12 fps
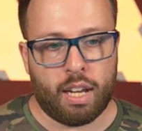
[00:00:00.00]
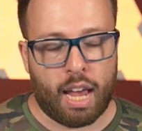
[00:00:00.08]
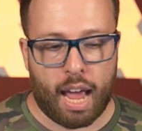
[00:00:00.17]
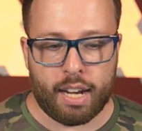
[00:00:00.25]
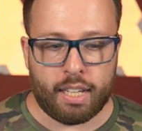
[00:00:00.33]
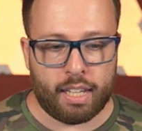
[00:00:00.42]

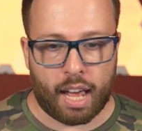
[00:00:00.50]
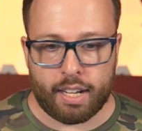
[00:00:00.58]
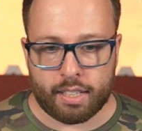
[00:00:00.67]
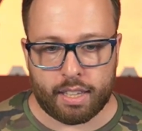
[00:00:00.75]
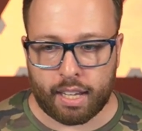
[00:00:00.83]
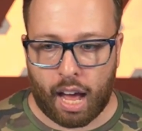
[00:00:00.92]

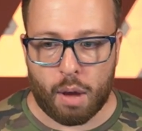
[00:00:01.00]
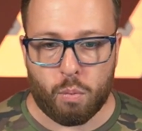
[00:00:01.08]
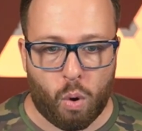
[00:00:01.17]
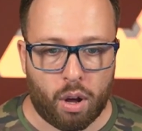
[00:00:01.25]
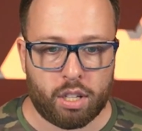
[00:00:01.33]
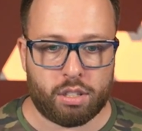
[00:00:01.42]
anything I
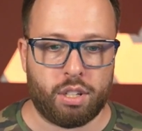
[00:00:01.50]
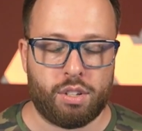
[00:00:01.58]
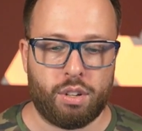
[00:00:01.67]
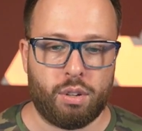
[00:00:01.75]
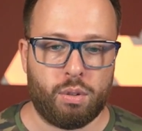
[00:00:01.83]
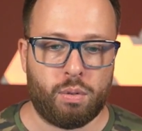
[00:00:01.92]
wanted to
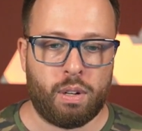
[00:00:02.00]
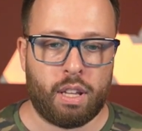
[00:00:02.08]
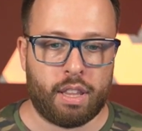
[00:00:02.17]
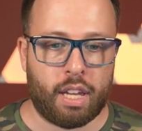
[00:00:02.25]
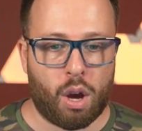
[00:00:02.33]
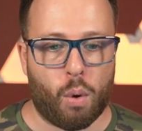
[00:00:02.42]
do,
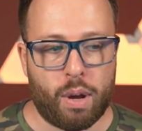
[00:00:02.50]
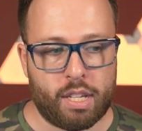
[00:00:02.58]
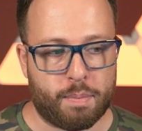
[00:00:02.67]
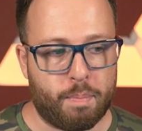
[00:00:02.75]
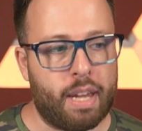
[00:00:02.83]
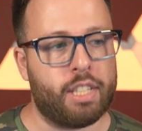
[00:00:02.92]
they
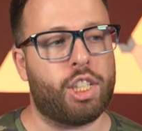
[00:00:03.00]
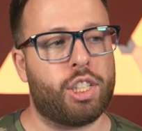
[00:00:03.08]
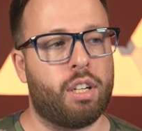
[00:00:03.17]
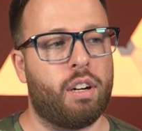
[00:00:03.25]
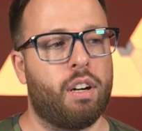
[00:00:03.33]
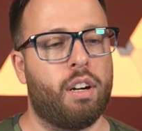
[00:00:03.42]
always made
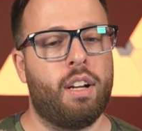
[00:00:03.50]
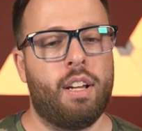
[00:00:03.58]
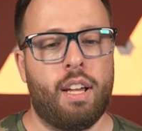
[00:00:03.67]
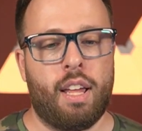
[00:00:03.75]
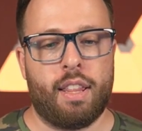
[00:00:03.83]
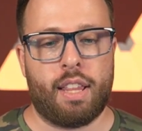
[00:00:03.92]
sure
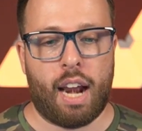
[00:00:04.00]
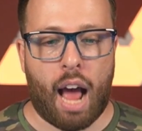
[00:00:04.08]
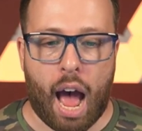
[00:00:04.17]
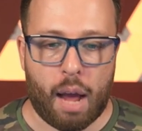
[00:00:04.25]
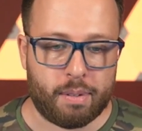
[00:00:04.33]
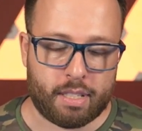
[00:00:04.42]
that
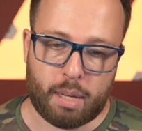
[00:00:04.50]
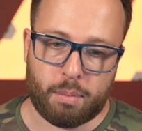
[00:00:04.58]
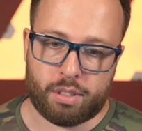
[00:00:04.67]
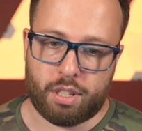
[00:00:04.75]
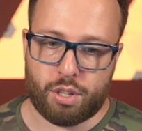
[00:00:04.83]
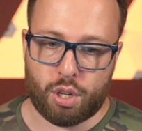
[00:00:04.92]
I was
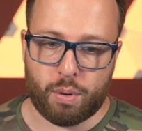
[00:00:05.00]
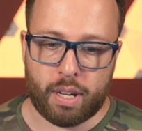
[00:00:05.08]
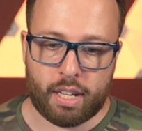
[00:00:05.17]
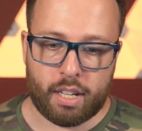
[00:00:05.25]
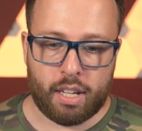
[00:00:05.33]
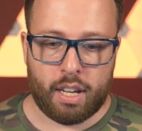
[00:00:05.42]
able to do
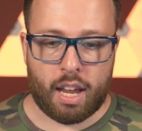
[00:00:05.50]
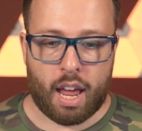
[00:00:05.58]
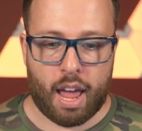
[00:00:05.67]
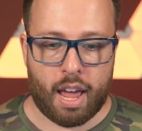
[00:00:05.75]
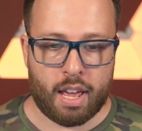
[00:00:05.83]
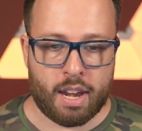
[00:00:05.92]
it.
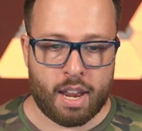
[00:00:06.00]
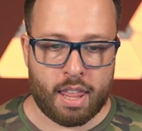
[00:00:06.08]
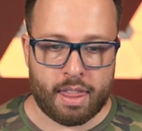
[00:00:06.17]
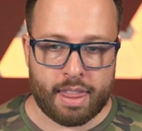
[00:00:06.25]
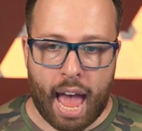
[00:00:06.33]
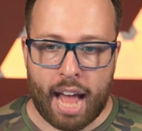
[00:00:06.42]
And
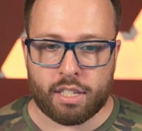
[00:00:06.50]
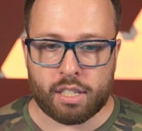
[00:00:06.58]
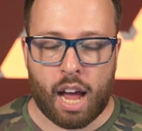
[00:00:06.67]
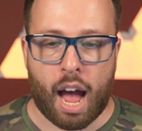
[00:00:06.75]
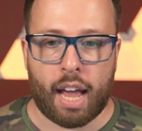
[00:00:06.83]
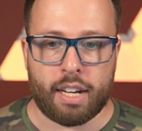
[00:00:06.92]
that's
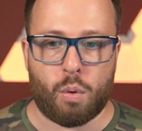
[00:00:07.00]
kind of